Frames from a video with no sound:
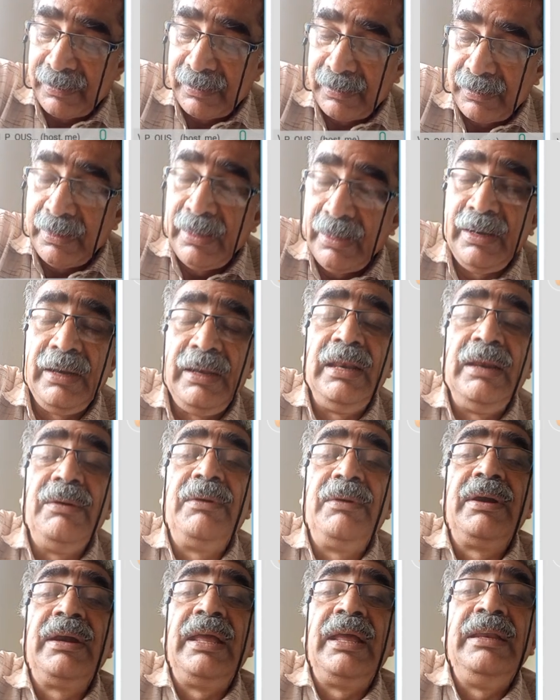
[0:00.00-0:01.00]
In
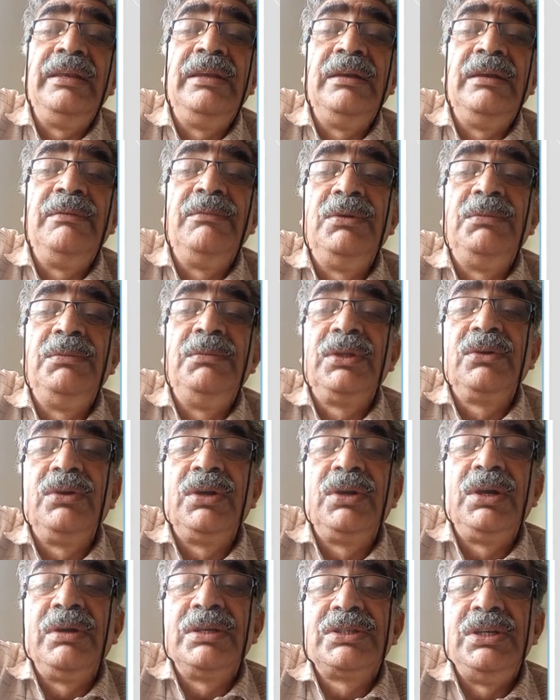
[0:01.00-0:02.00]
1119, Muhammad
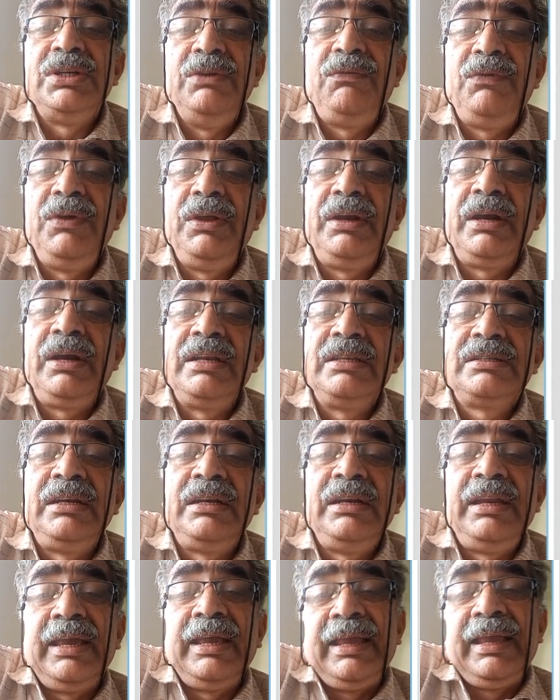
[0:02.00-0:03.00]
Ghori was defeated and
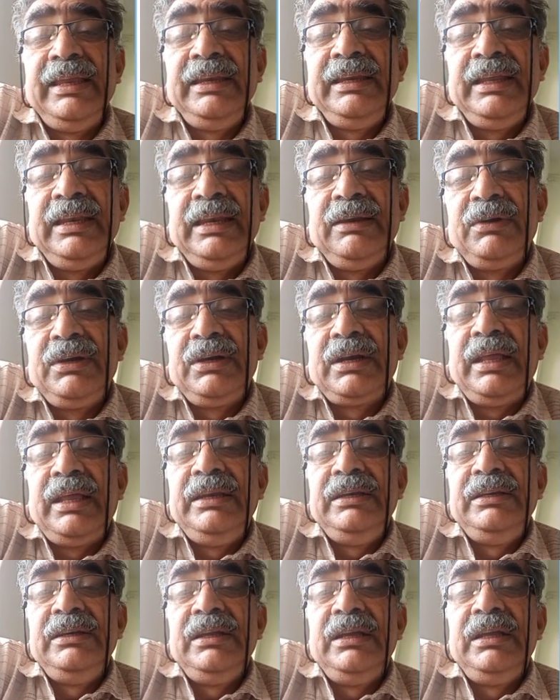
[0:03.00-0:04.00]
then again
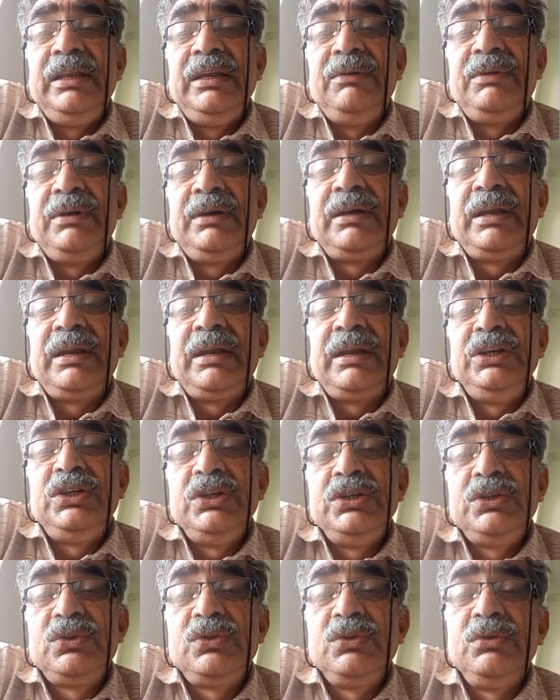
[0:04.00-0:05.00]

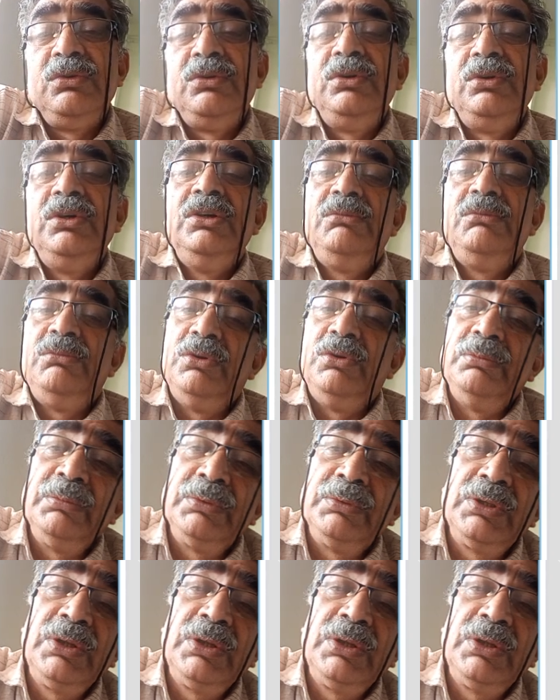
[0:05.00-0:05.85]
1192, Muhammad